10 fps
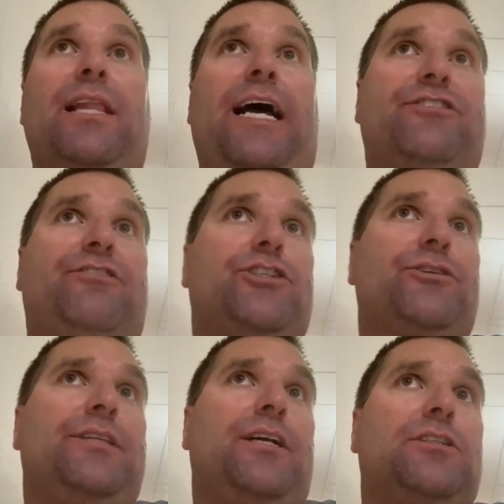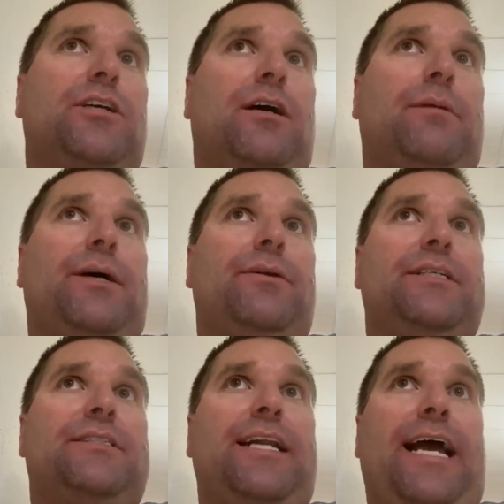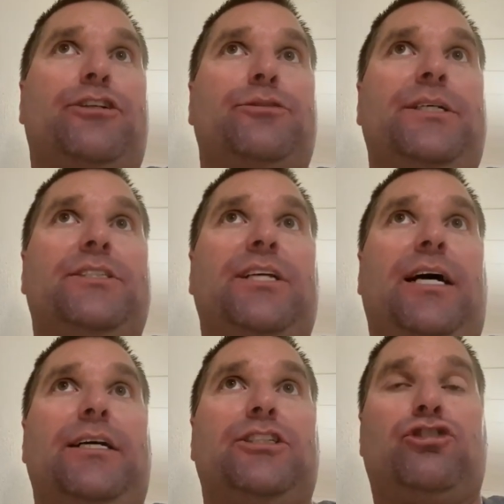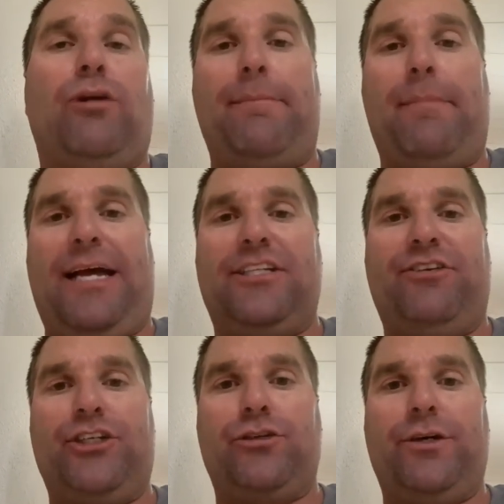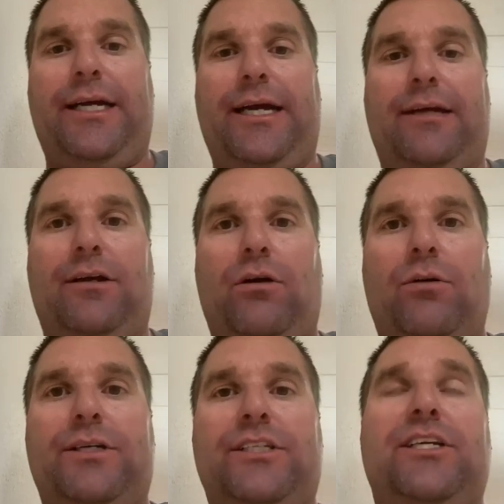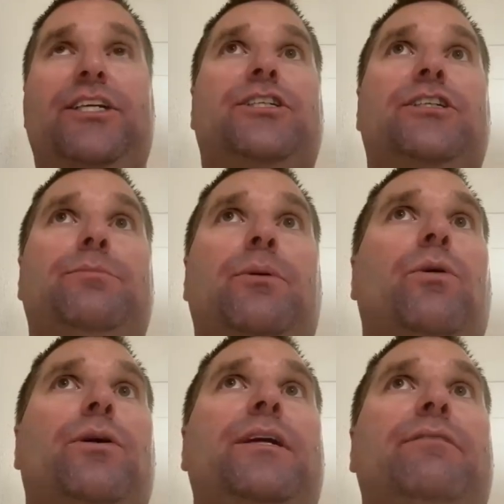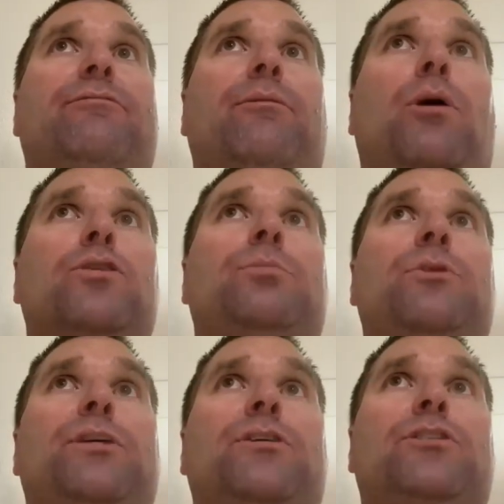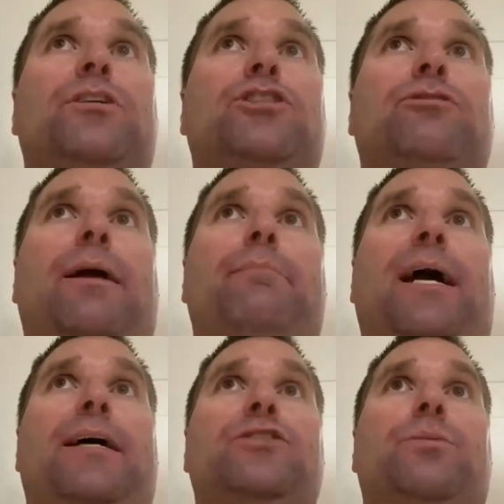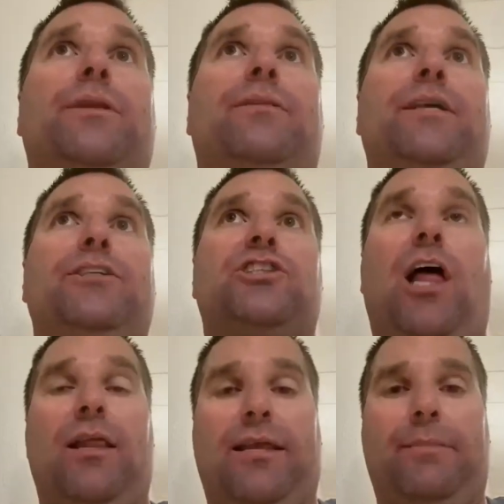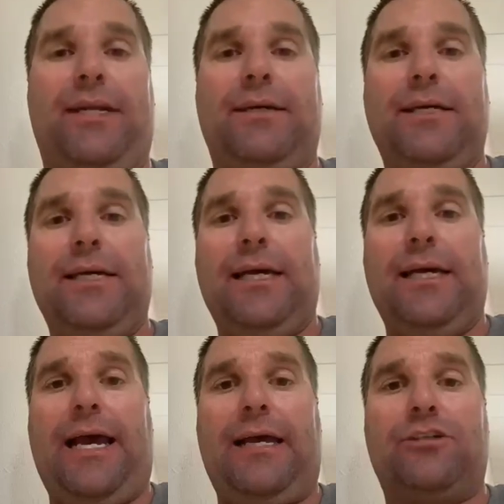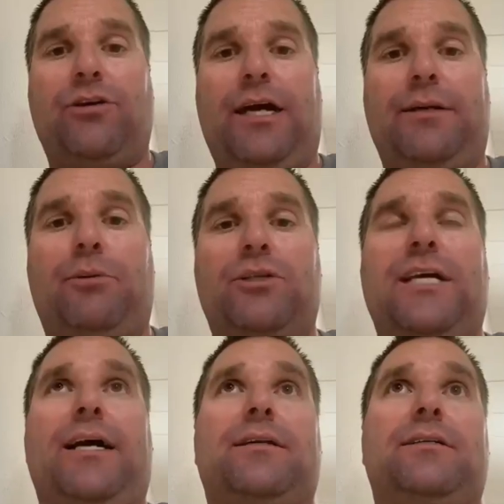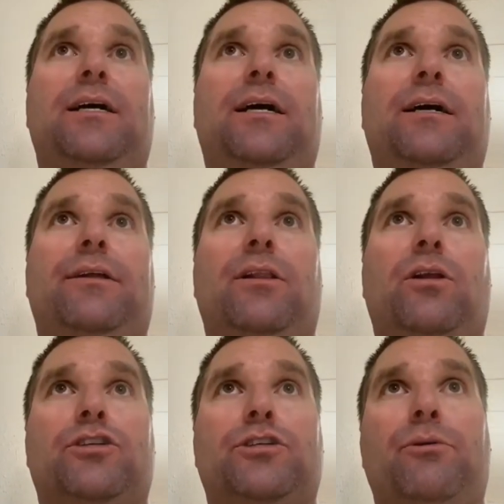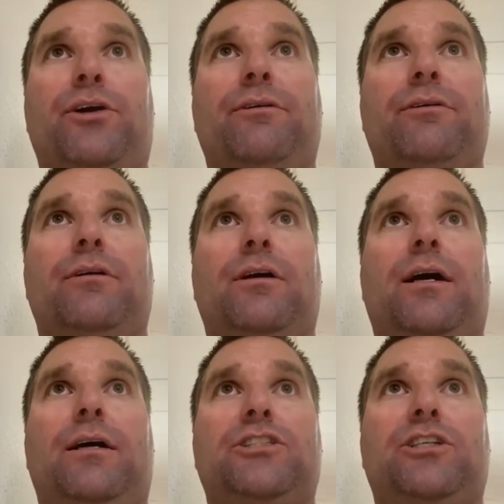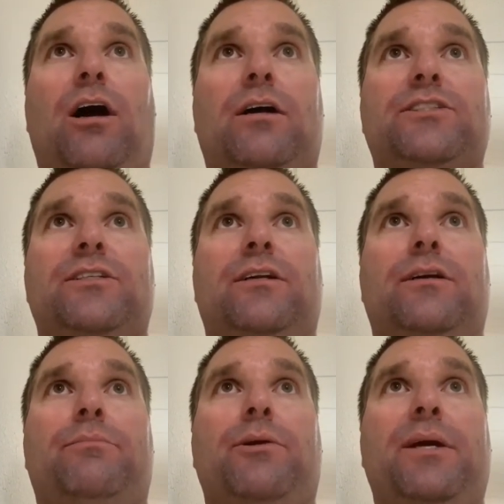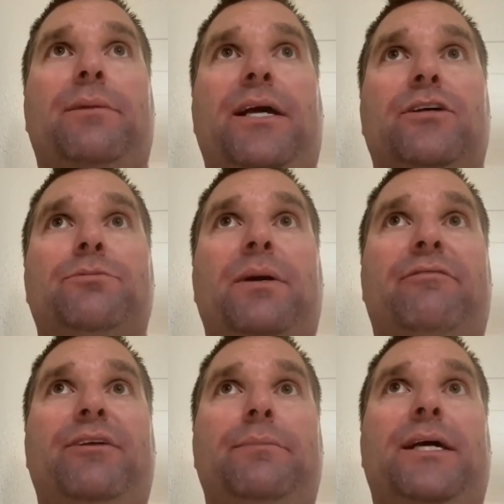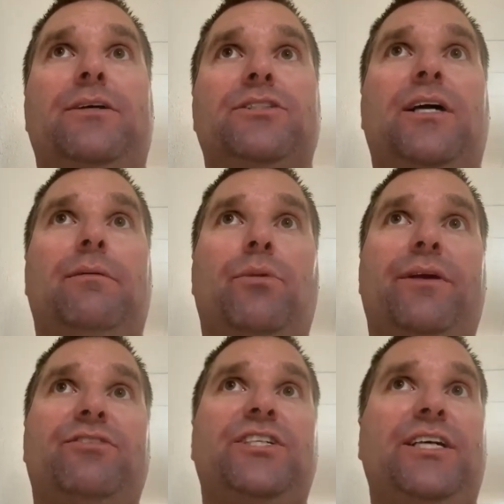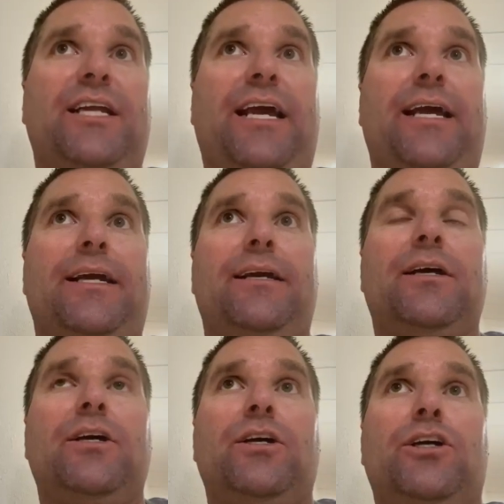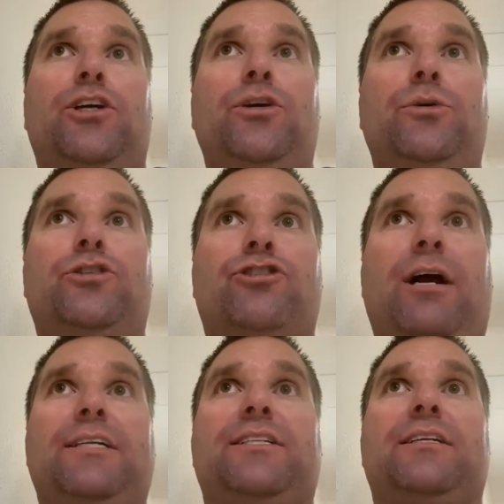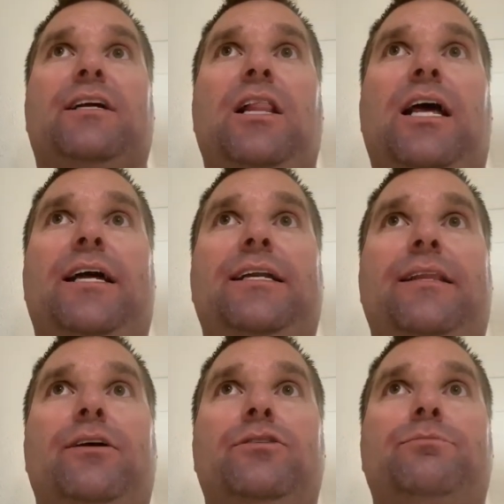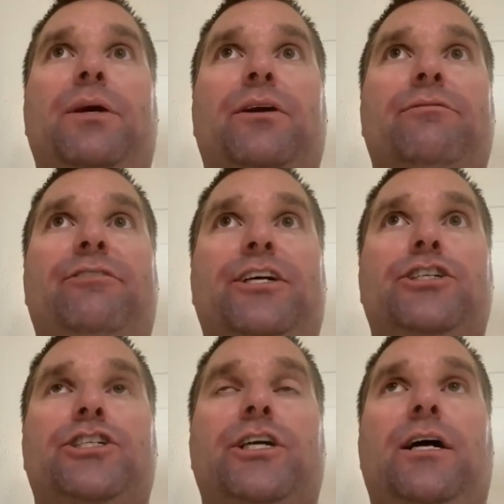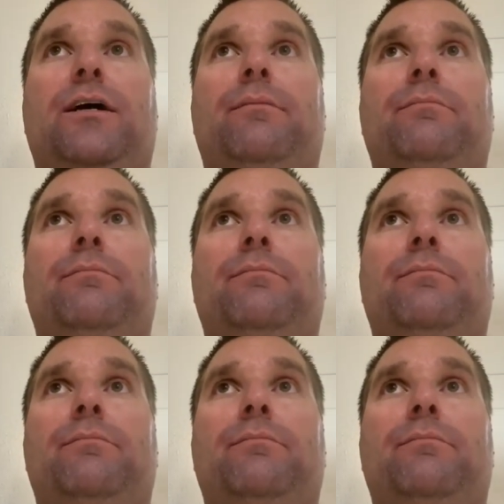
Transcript: The last fishery that I'll talk about is the anadromous striped bass fishery, and our organization has been working for multiple years on striped bass with the slot limit and trying to protect the larger breeder stocks that are the big males, big females. We have seen a huge drastic decline in those bigger fish,